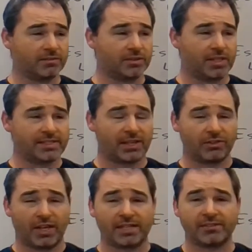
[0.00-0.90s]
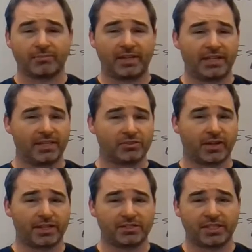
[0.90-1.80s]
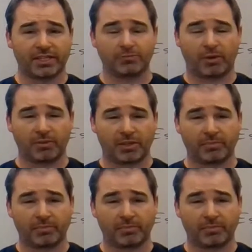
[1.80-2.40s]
sends out lots of media trying to change public